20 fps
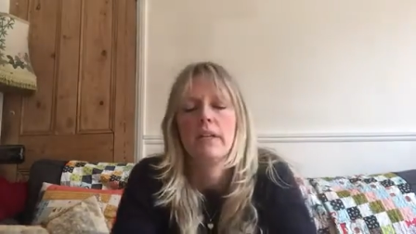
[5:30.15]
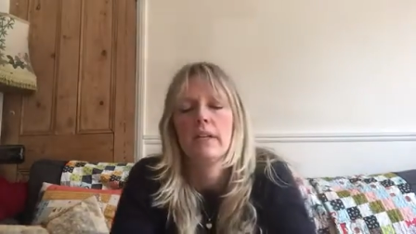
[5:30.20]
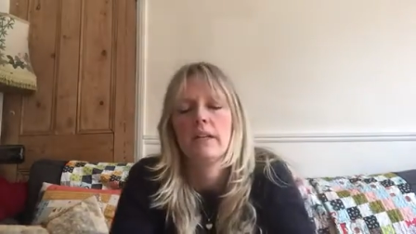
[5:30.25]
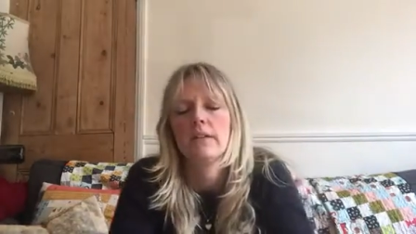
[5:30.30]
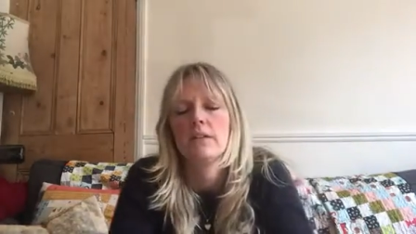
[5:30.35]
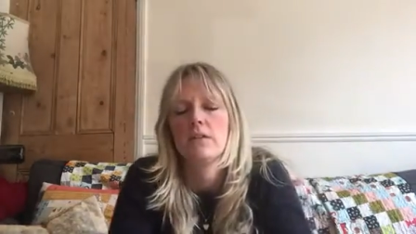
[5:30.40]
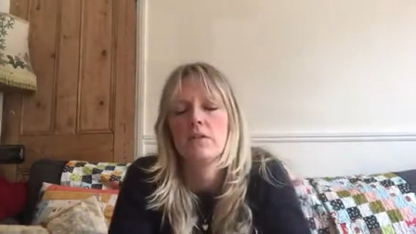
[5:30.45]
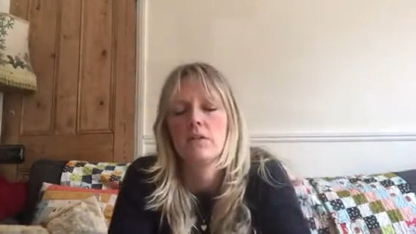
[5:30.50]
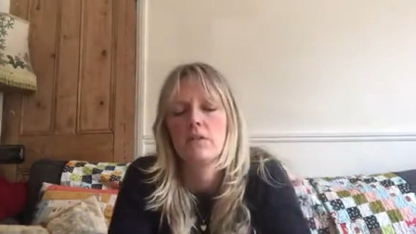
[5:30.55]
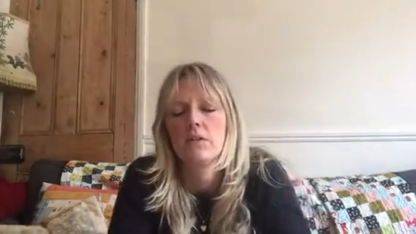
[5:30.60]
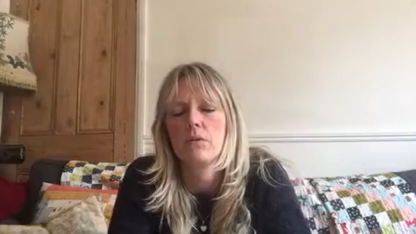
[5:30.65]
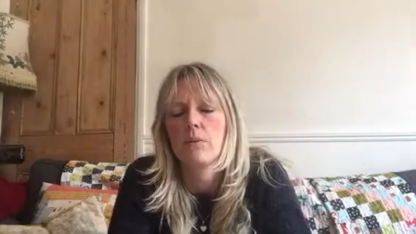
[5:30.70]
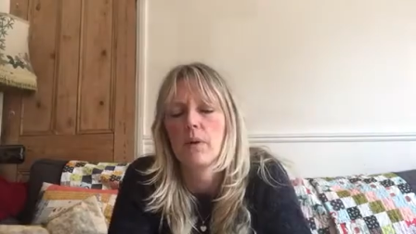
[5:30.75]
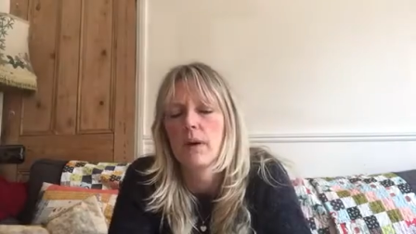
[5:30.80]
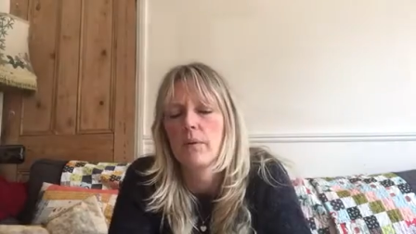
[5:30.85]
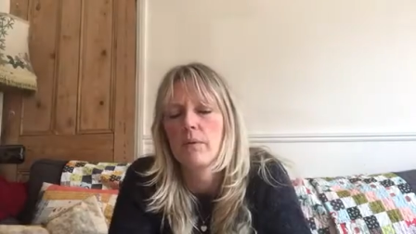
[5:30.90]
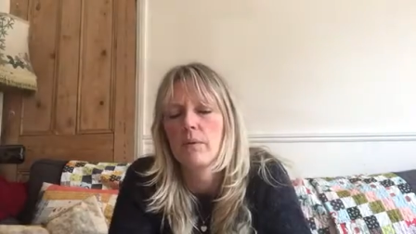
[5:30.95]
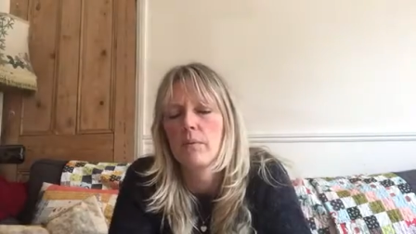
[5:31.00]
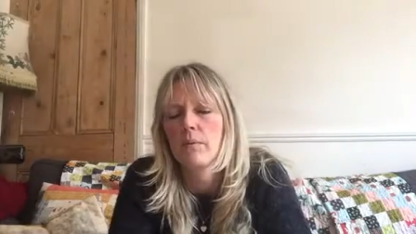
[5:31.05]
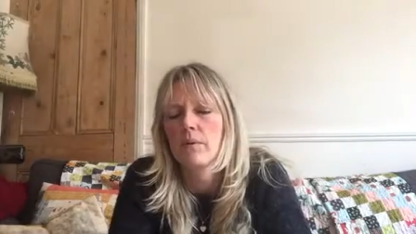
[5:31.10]
It's not the
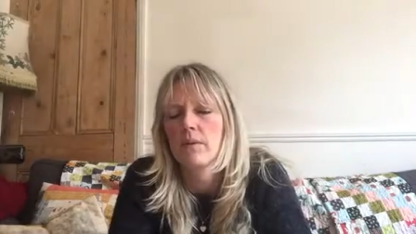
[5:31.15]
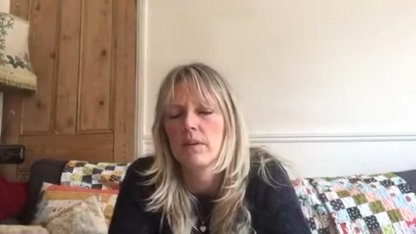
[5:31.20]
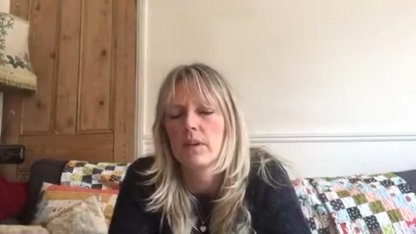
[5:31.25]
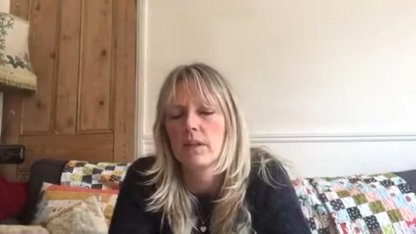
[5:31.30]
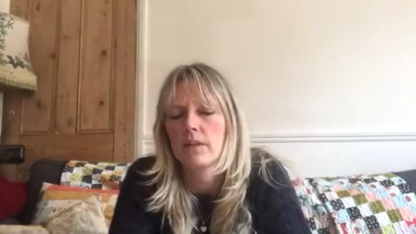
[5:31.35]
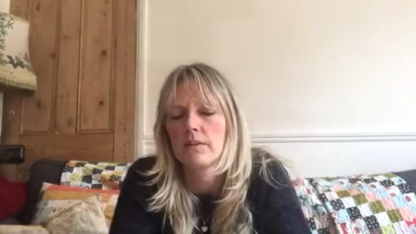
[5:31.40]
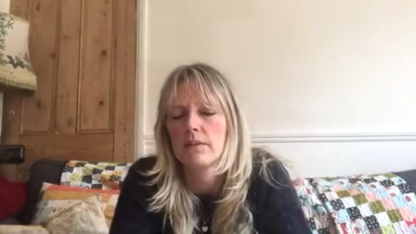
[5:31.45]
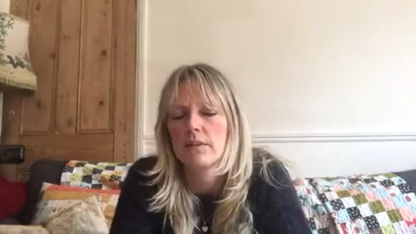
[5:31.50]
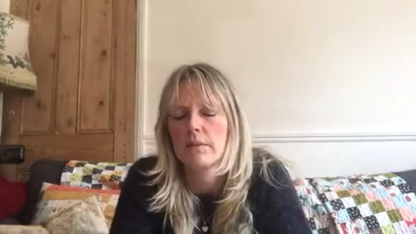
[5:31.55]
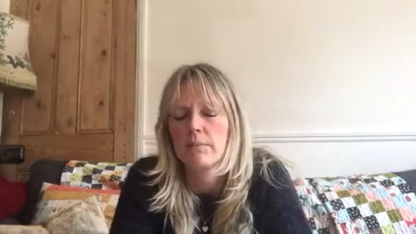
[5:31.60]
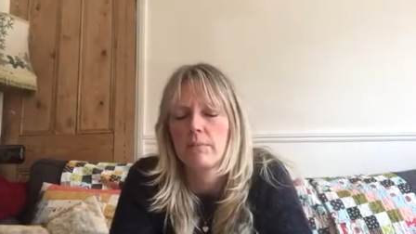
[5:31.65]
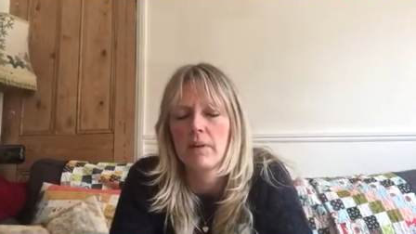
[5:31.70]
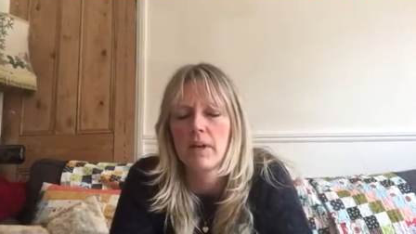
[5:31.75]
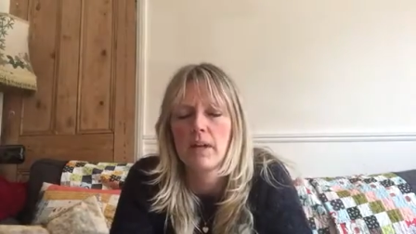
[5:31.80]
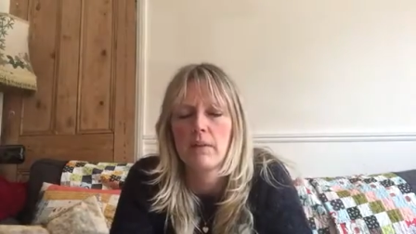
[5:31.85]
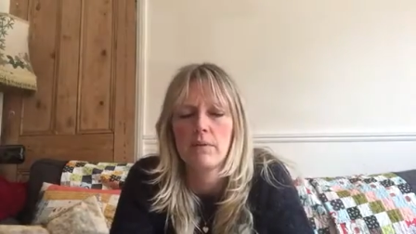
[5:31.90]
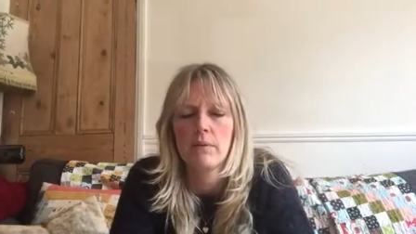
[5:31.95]
way we want things to be.